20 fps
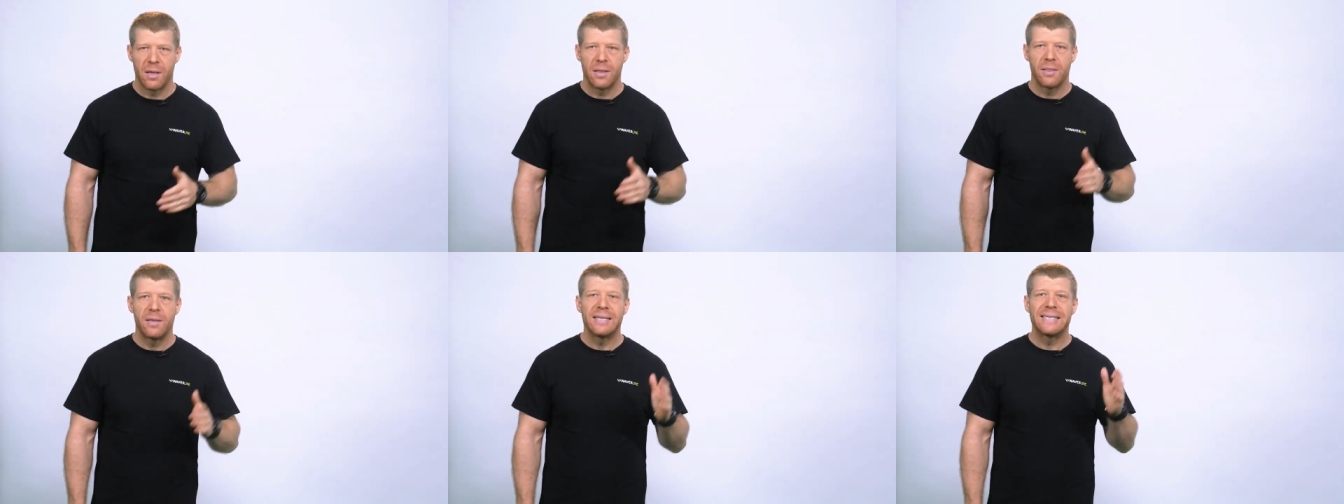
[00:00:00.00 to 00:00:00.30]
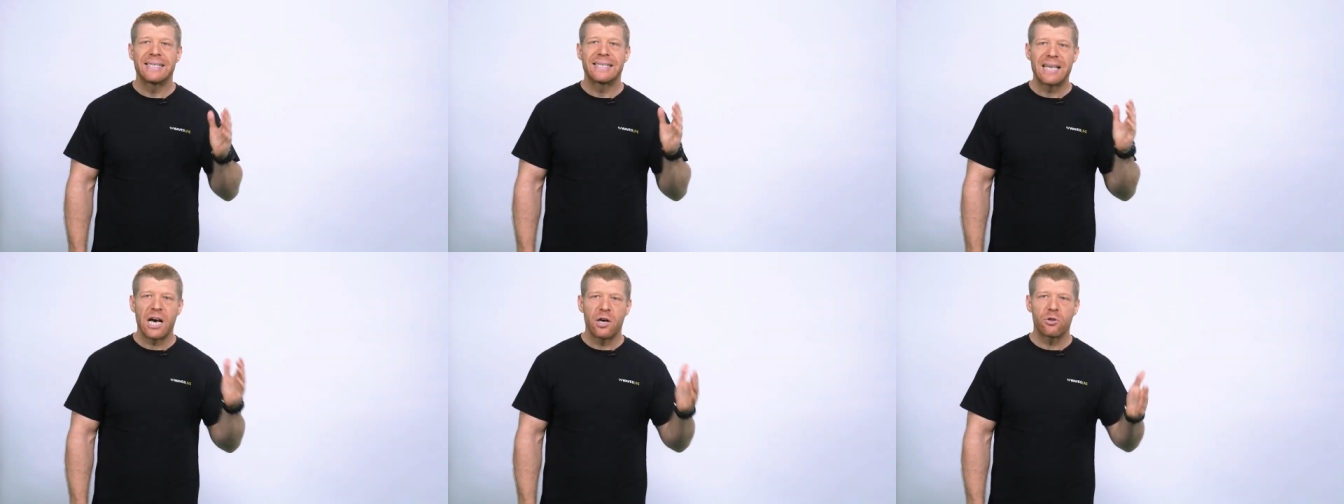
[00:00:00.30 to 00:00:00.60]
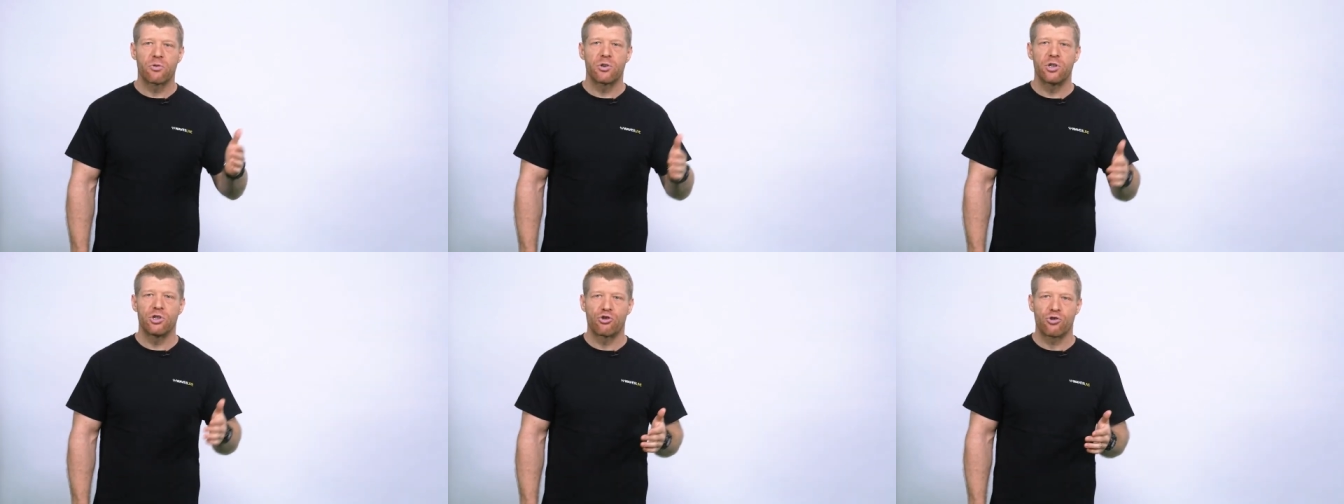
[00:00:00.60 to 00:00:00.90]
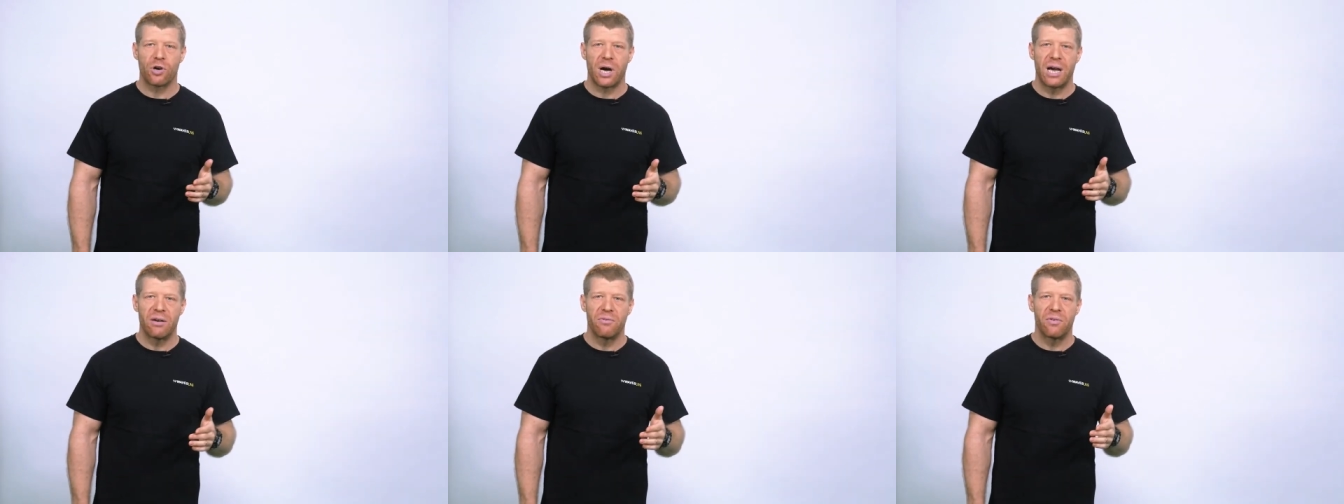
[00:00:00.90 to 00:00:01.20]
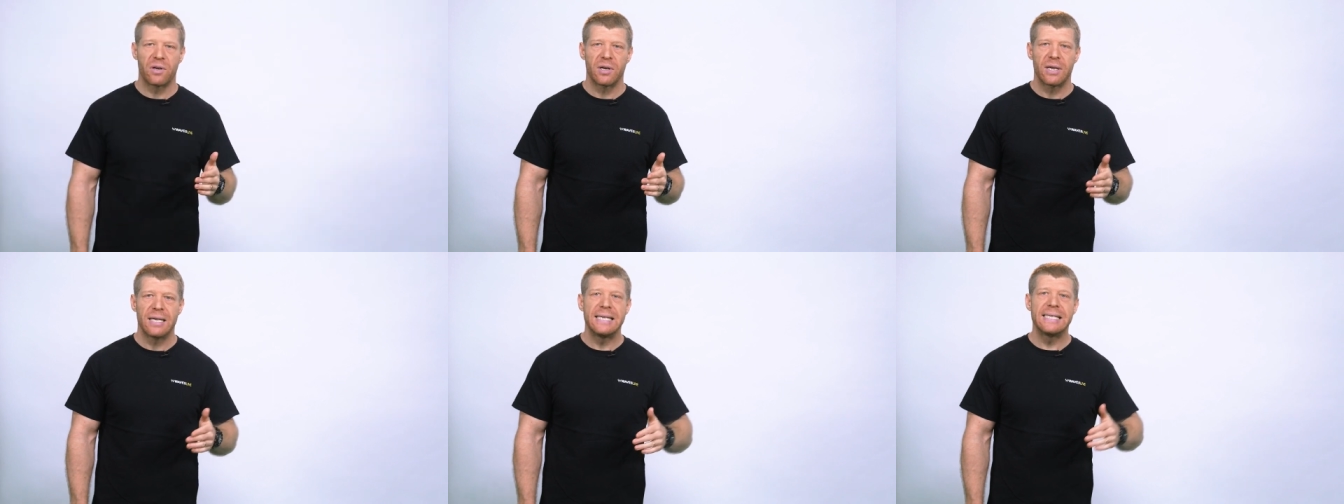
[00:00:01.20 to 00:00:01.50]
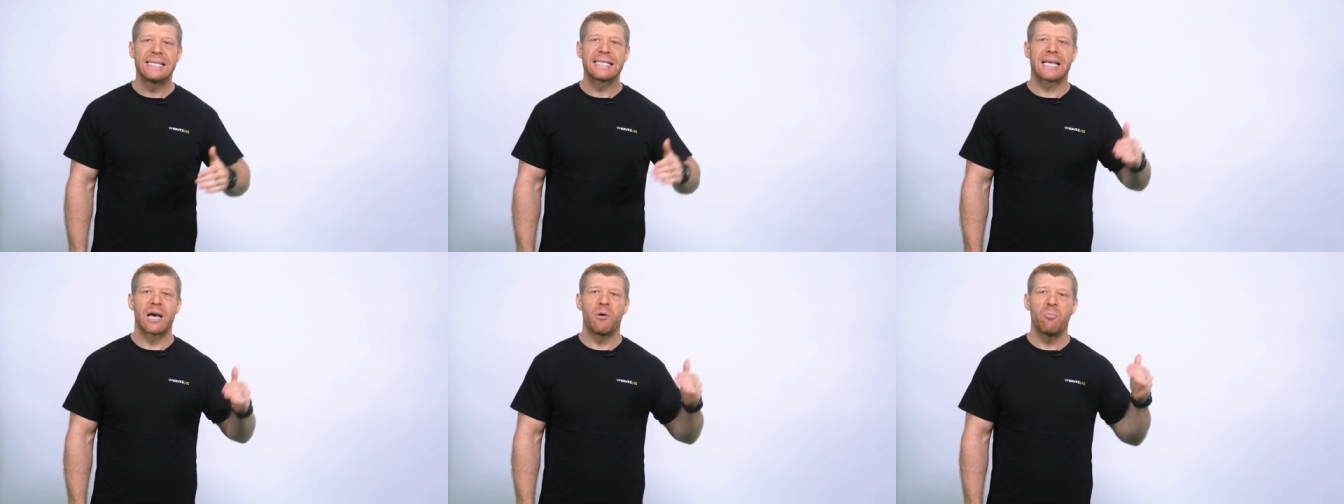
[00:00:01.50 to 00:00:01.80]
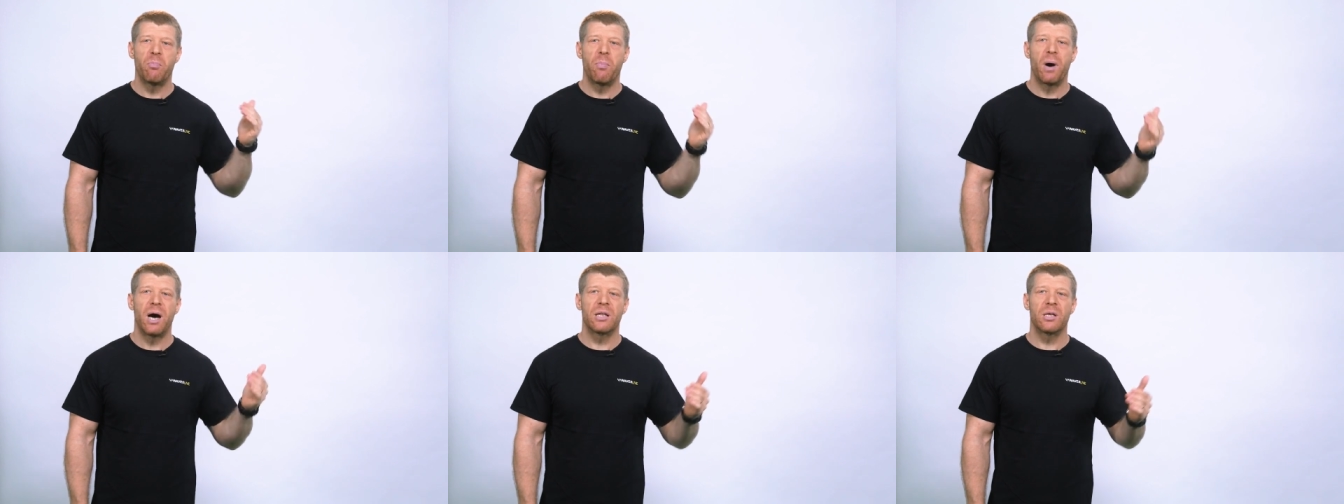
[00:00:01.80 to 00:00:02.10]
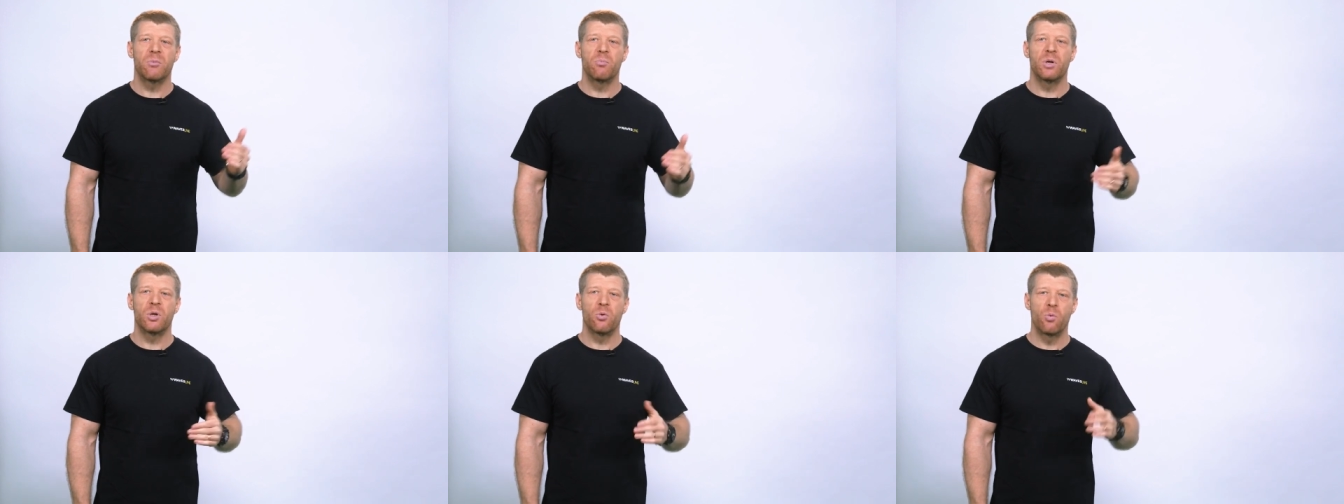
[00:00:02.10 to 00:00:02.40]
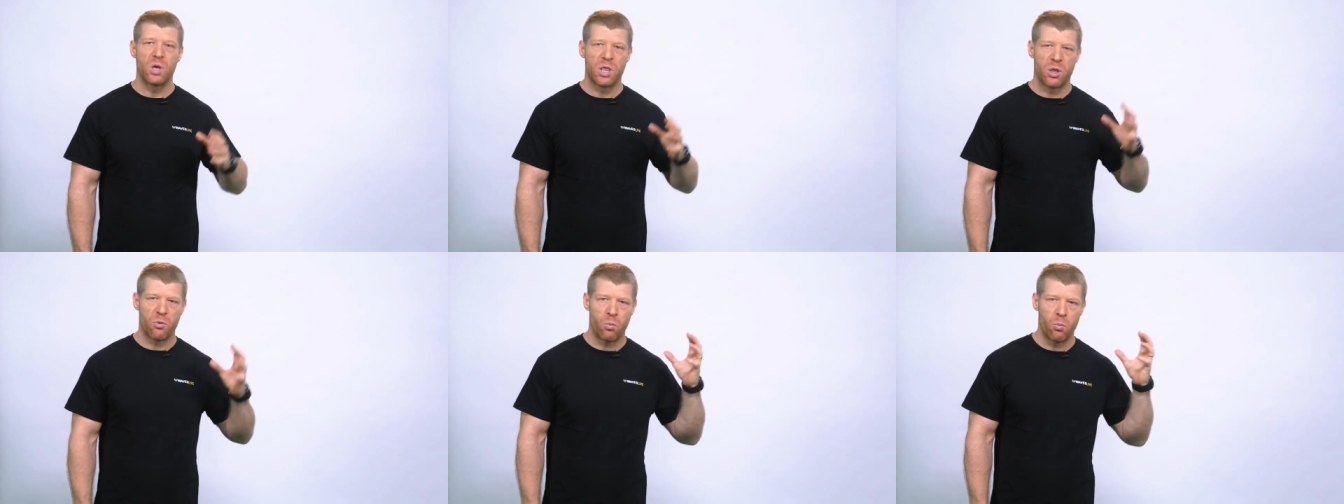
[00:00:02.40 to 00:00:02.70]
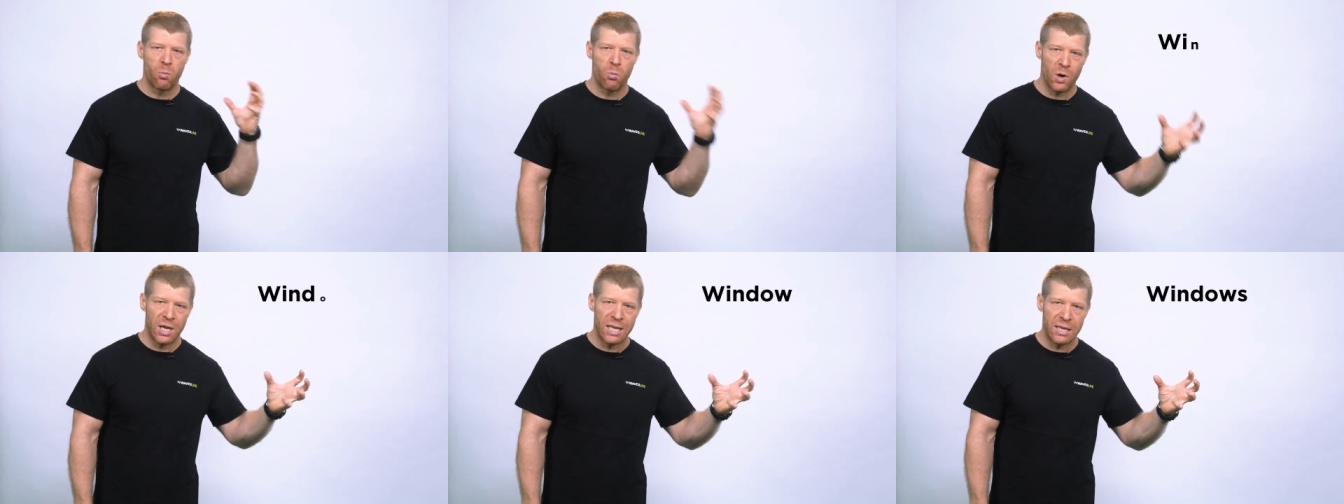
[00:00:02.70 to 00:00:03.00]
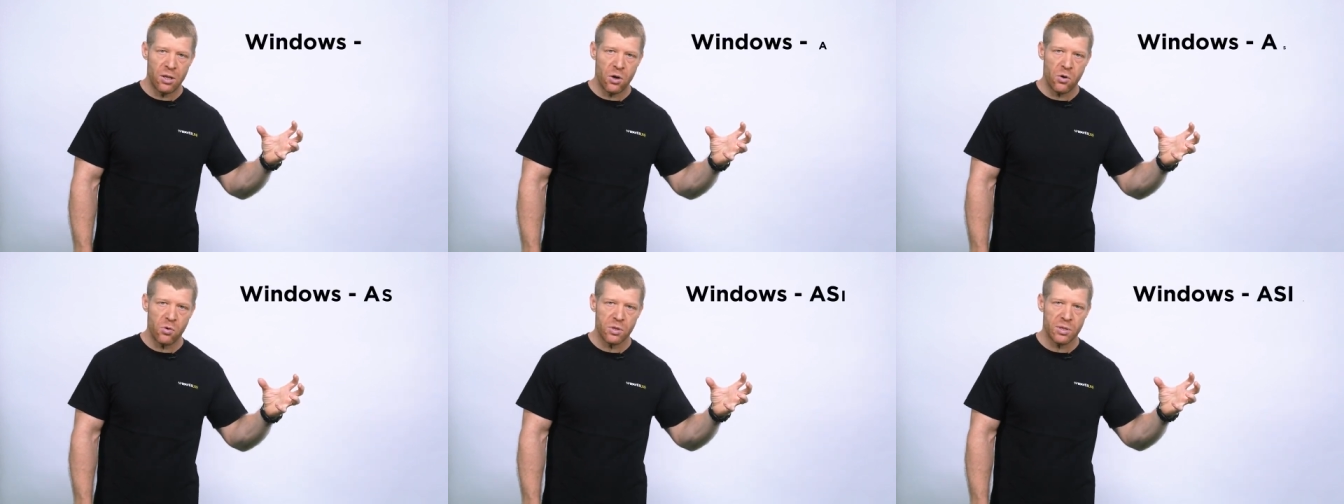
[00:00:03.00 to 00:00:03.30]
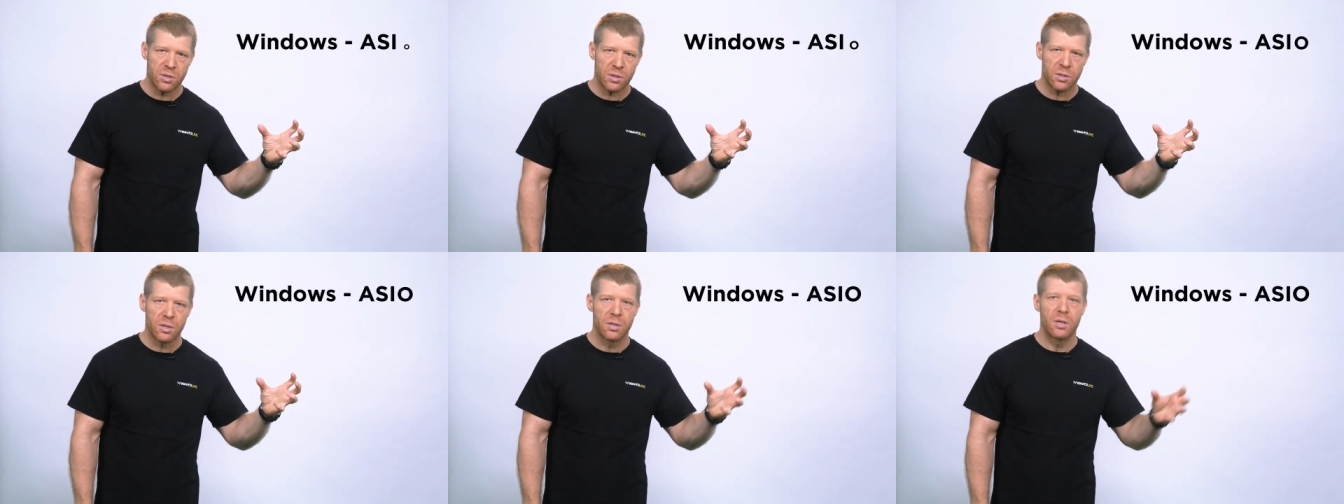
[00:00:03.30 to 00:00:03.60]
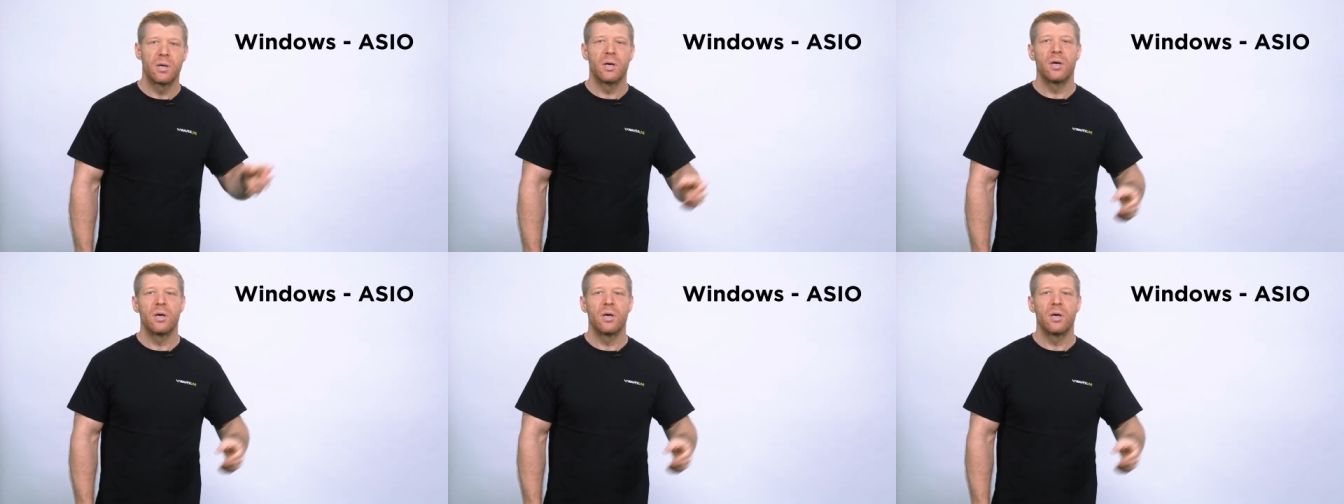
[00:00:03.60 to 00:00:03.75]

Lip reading: The SoundGrid driver is compatible with Windows